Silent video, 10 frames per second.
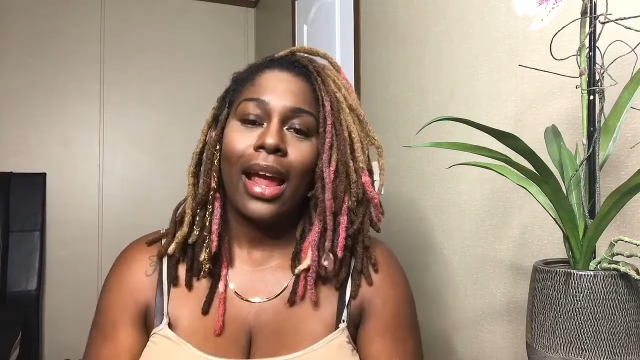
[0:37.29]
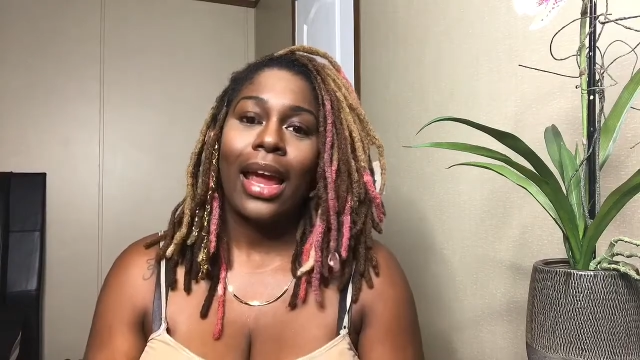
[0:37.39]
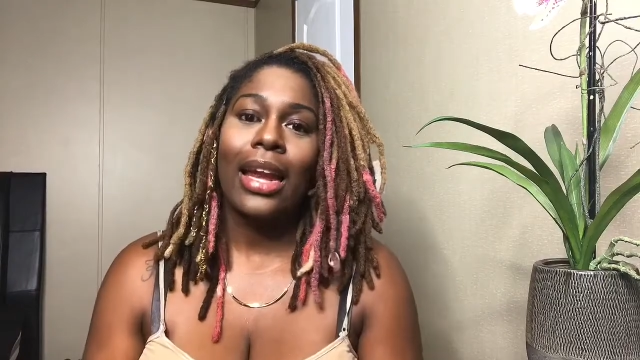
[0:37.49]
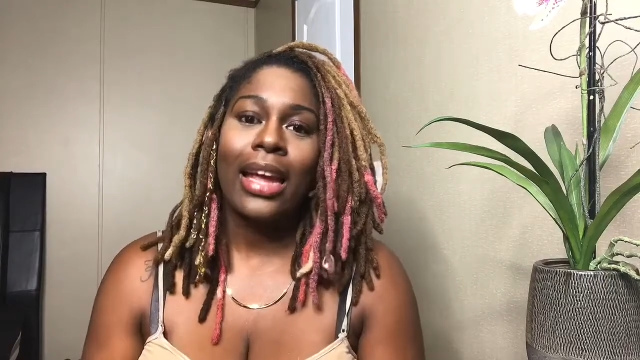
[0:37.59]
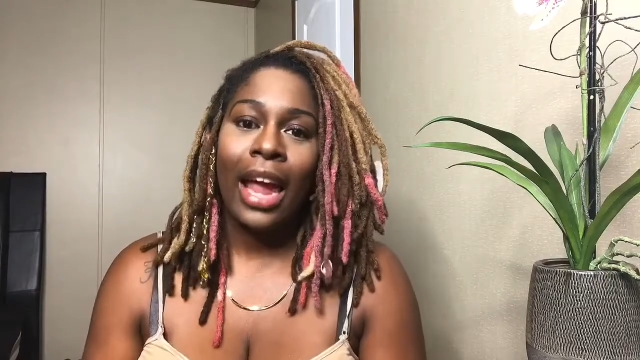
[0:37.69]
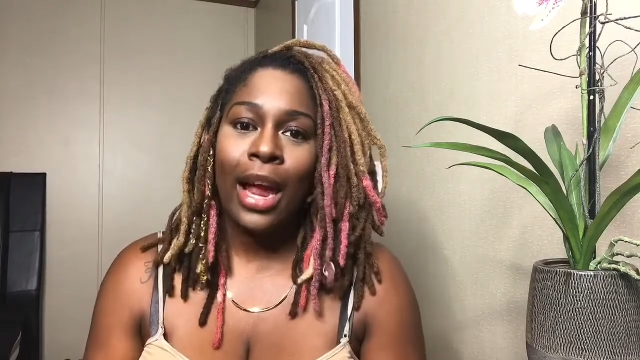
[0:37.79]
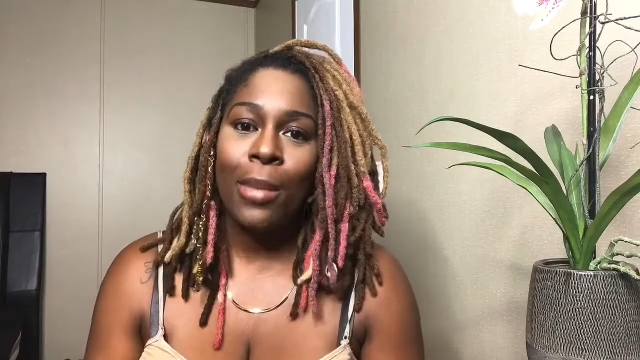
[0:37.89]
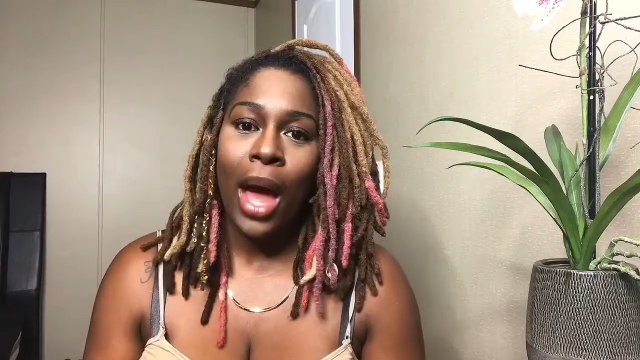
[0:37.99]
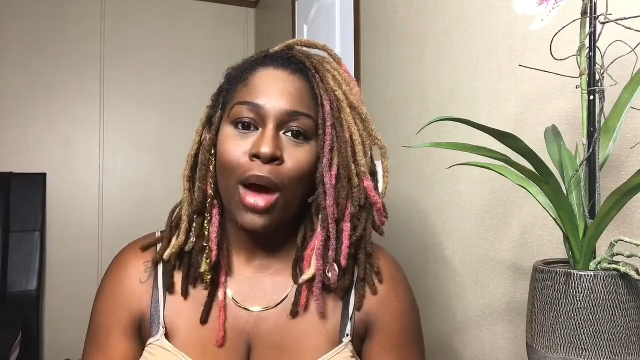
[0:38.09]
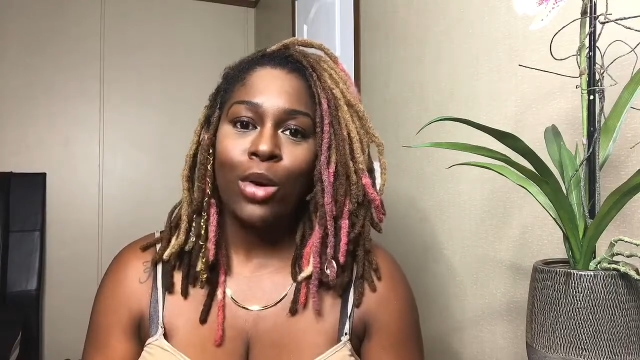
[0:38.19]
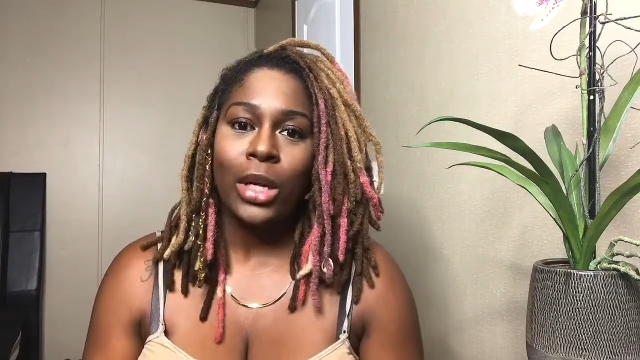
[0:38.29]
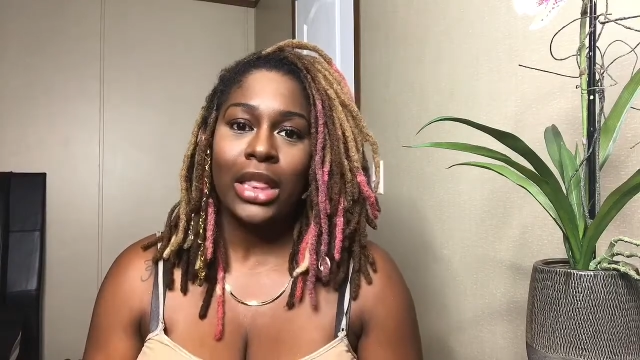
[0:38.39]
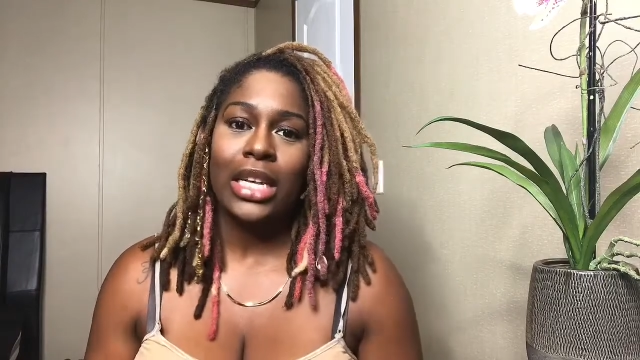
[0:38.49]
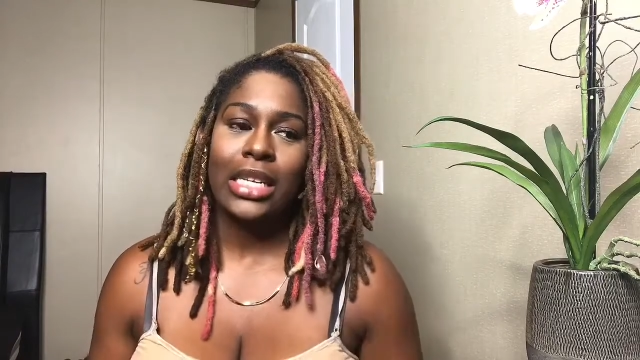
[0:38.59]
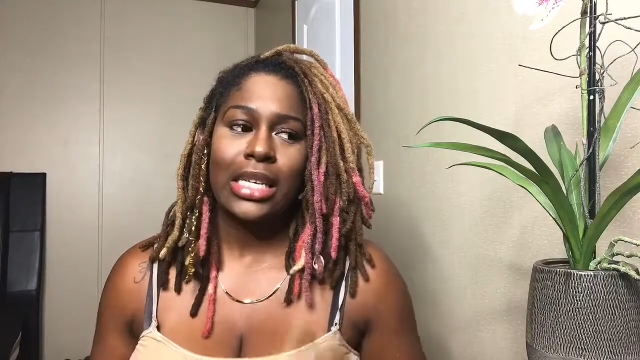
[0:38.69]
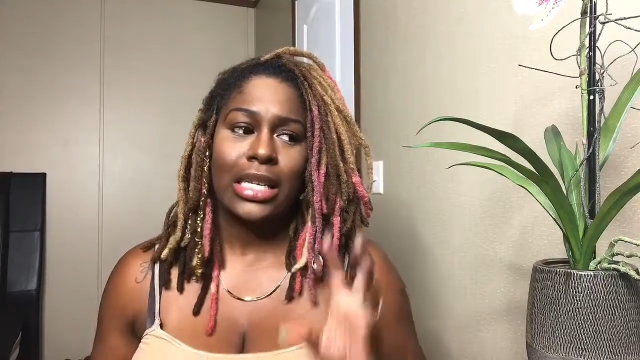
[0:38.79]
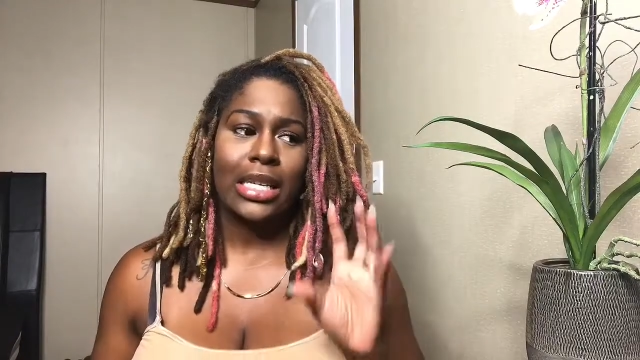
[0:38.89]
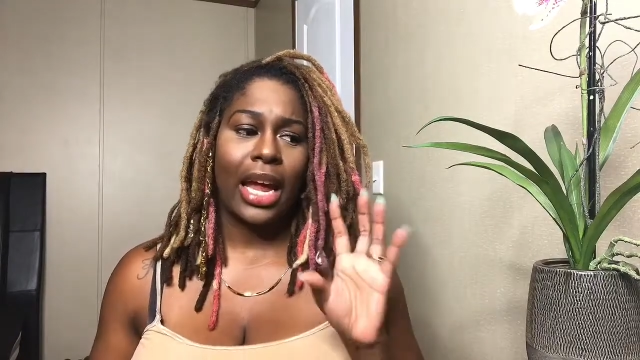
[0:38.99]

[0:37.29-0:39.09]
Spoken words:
and it came out with this